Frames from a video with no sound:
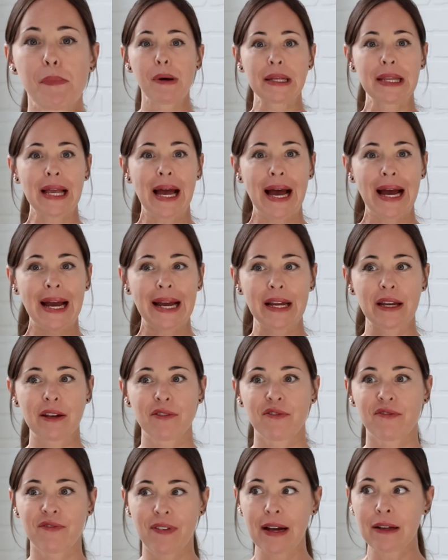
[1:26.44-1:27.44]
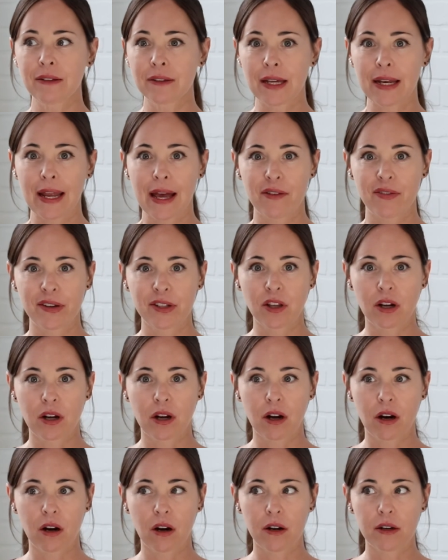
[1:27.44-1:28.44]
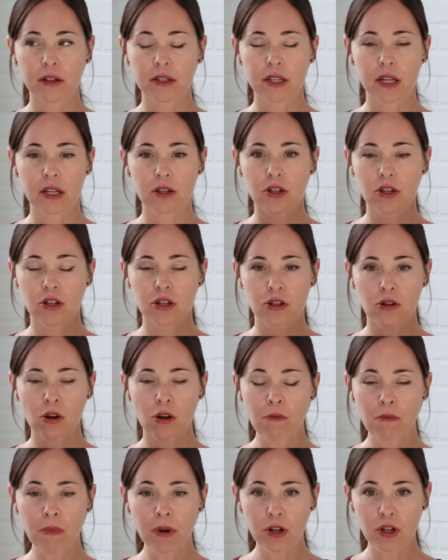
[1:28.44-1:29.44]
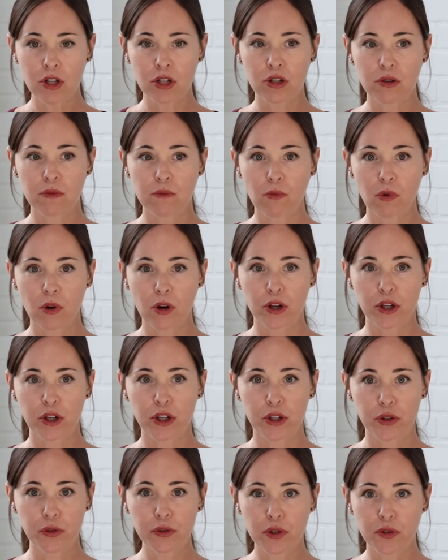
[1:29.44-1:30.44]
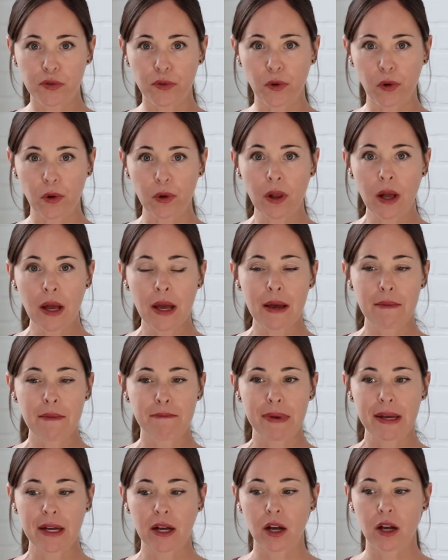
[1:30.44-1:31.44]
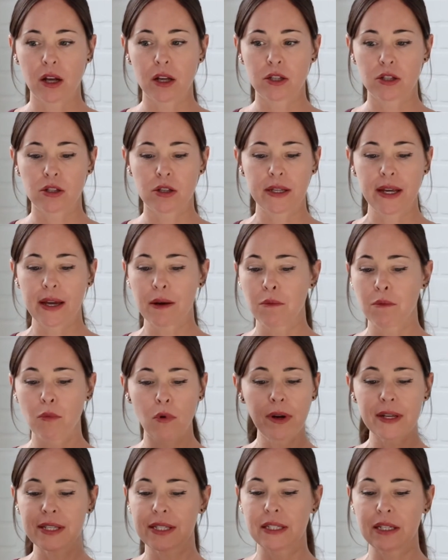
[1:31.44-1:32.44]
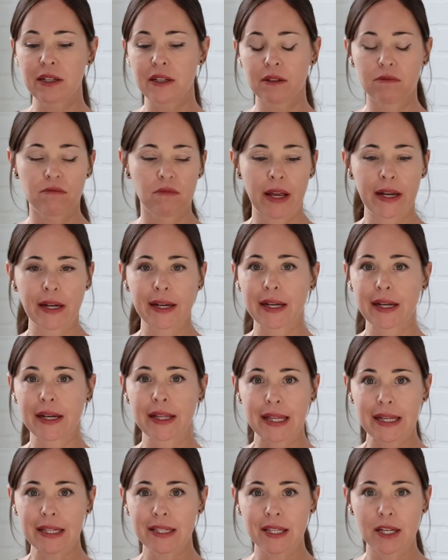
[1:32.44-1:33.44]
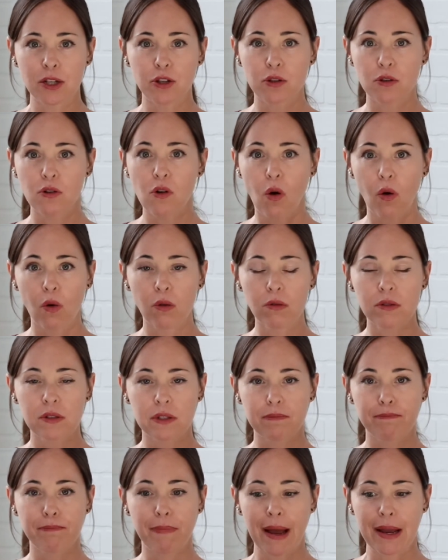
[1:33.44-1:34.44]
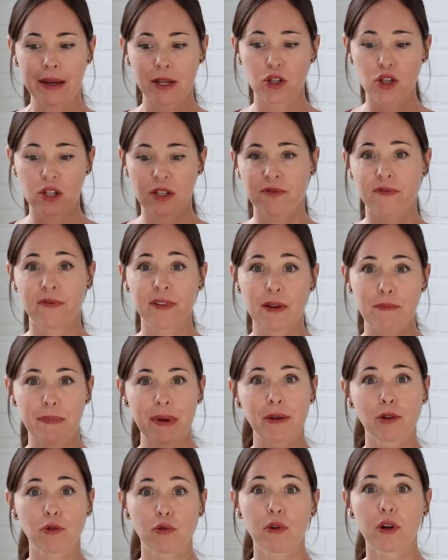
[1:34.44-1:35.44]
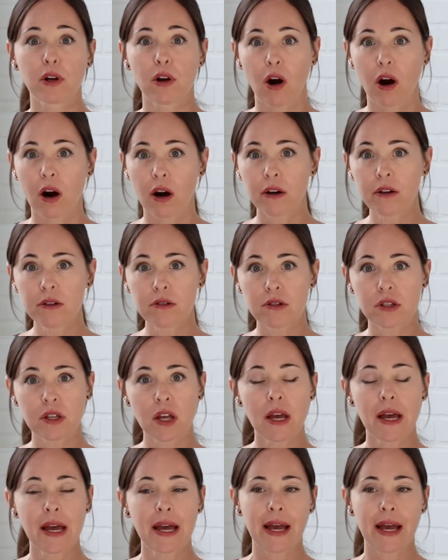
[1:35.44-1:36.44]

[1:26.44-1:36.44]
but I found that having the cards is just so much more useful because you can more easily glance at your goals by just flipping through the cards,